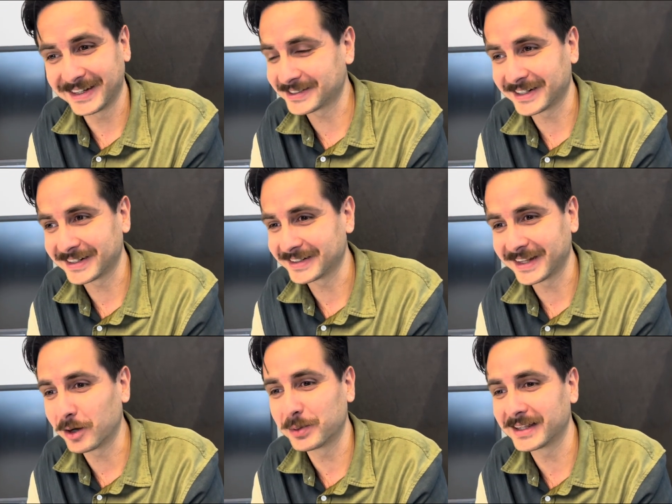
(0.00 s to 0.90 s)
Exactly.
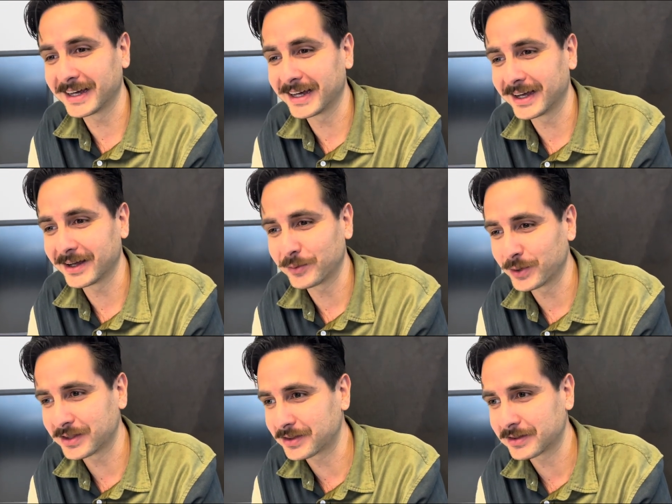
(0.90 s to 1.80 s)
I'll be there
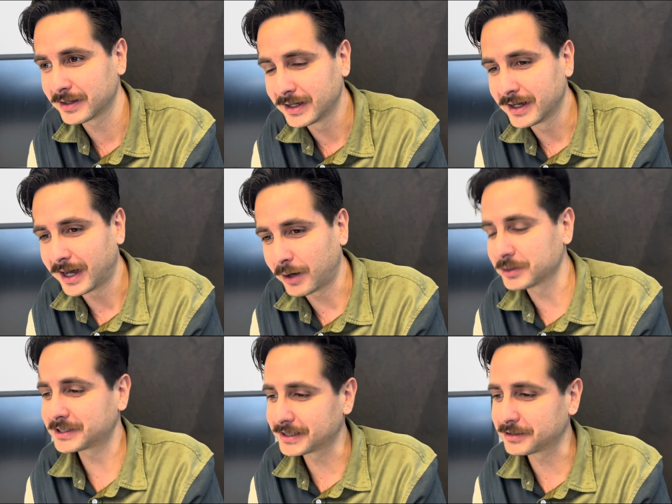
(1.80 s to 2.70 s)
with, I
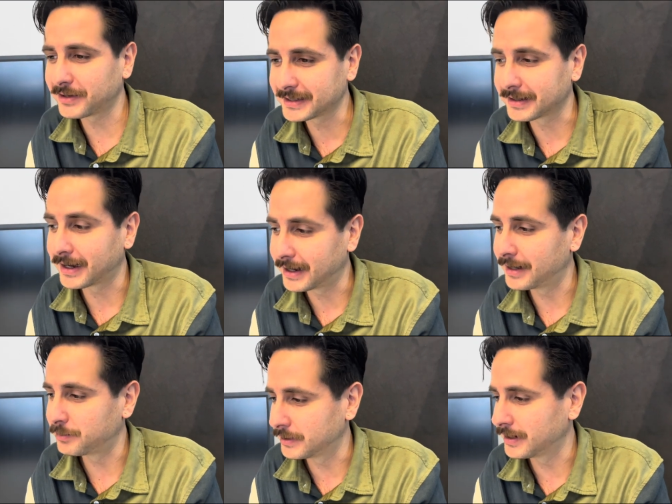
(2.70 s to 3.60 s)
won't say a divided
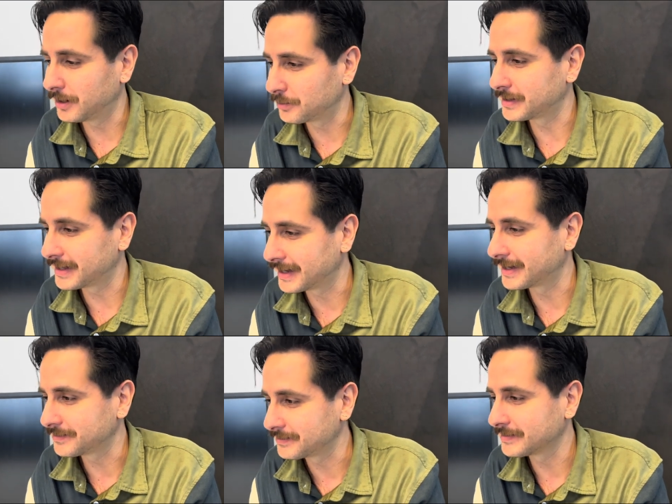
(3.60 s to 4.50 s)
heart, but I'll be
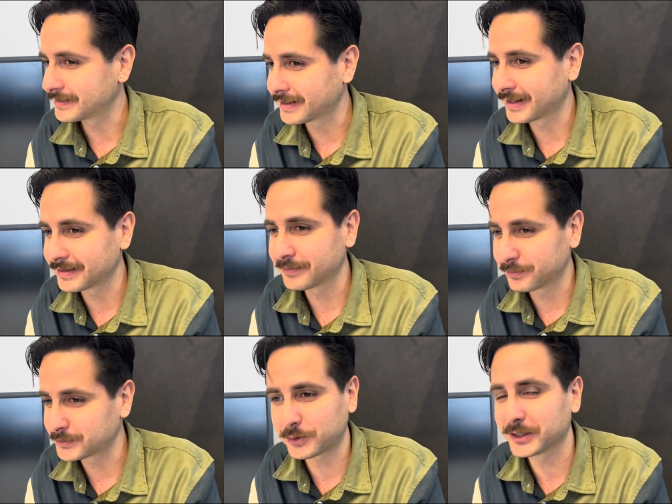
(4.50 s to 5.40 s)
there
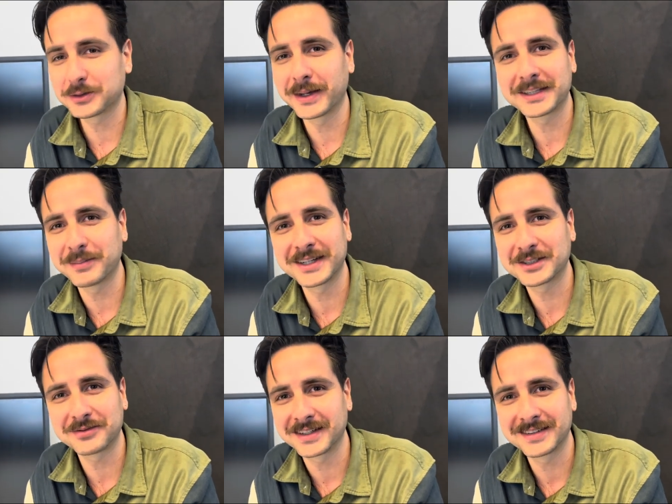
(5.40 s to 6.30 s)
trying to make the best
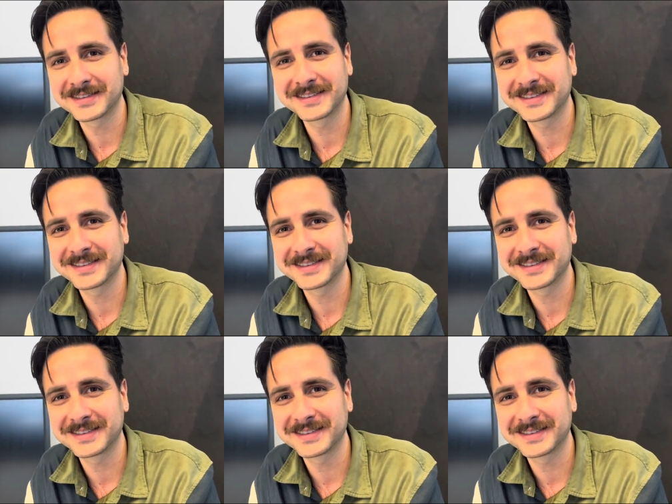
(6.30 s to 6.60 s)
of it.